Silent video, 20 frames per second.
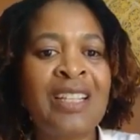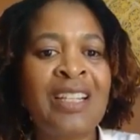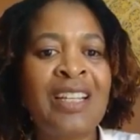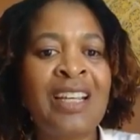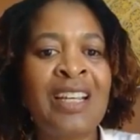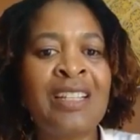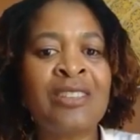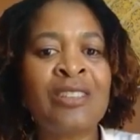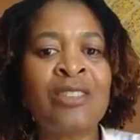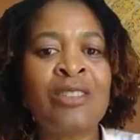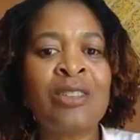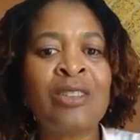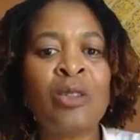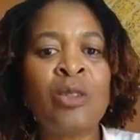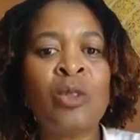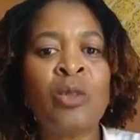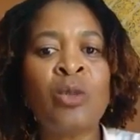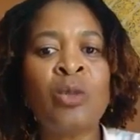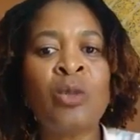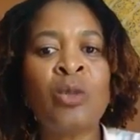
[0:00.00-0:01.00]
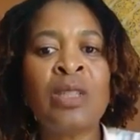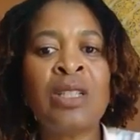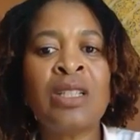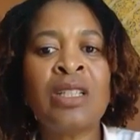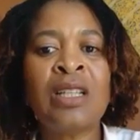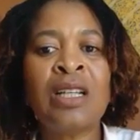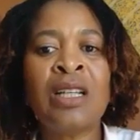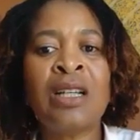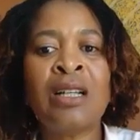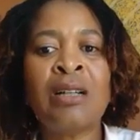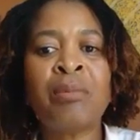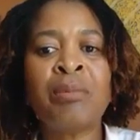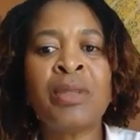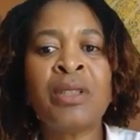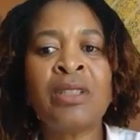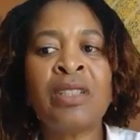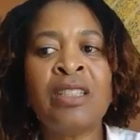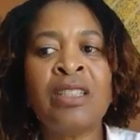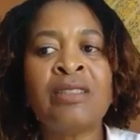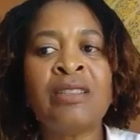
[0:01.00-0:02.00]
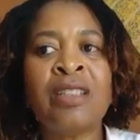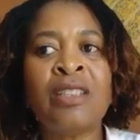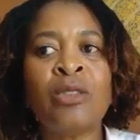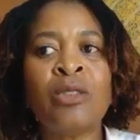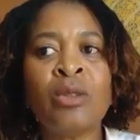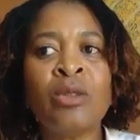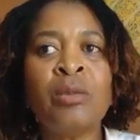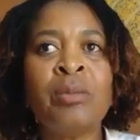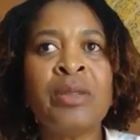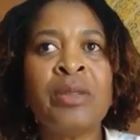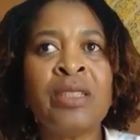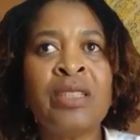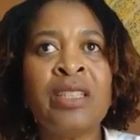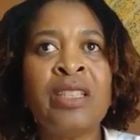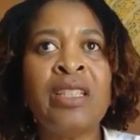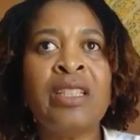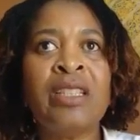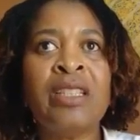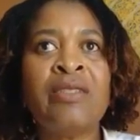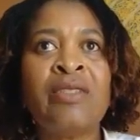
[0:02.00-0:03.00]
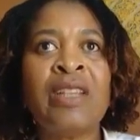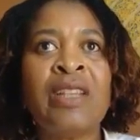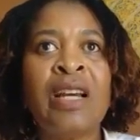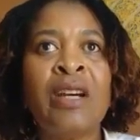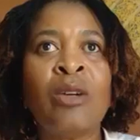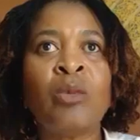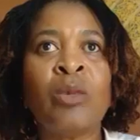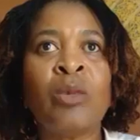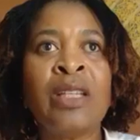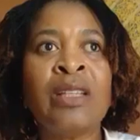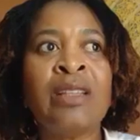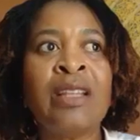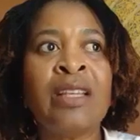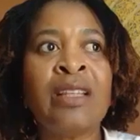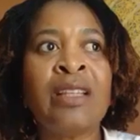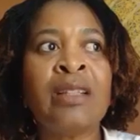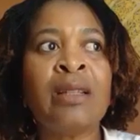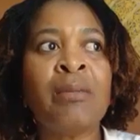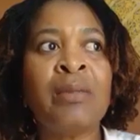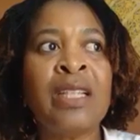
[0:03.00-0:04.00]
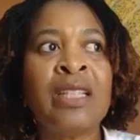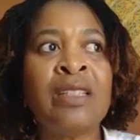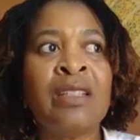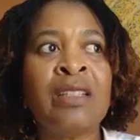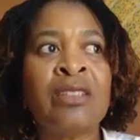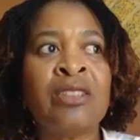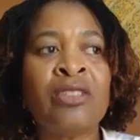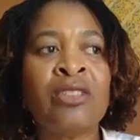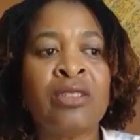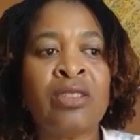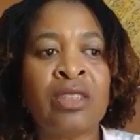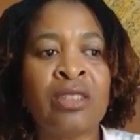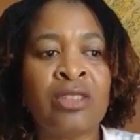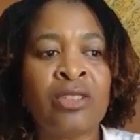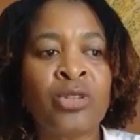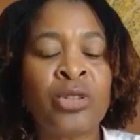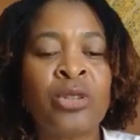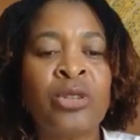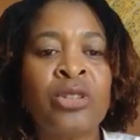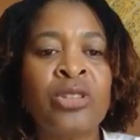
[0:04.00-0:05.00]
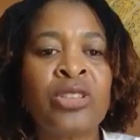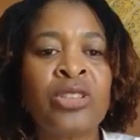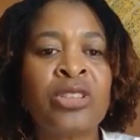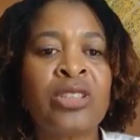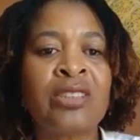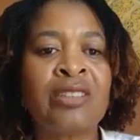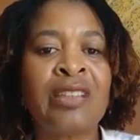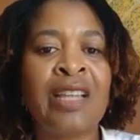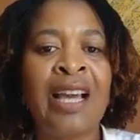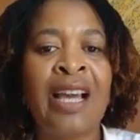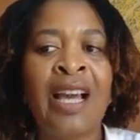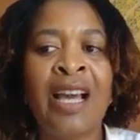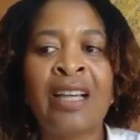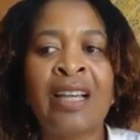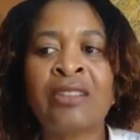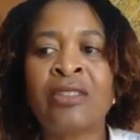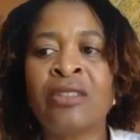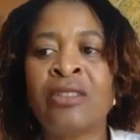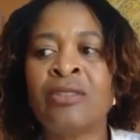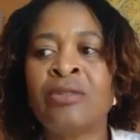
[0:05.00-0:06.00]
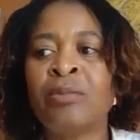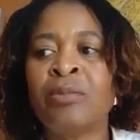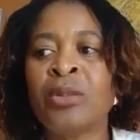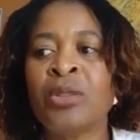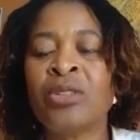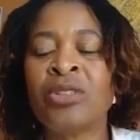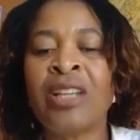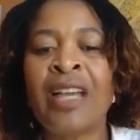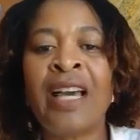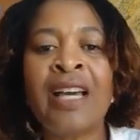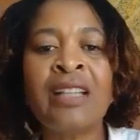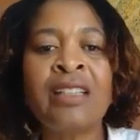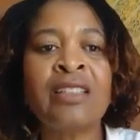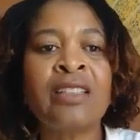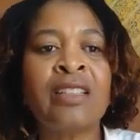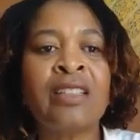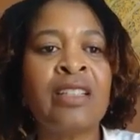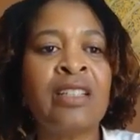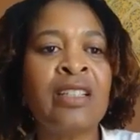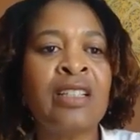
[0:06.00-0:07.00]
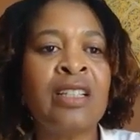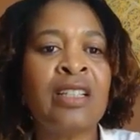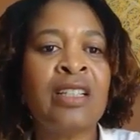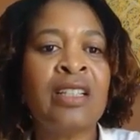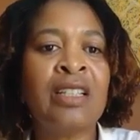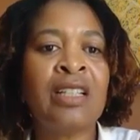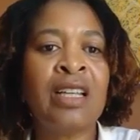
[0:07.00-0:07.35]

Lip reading: And so police, they do believe that when they commit an atrocious act of brutality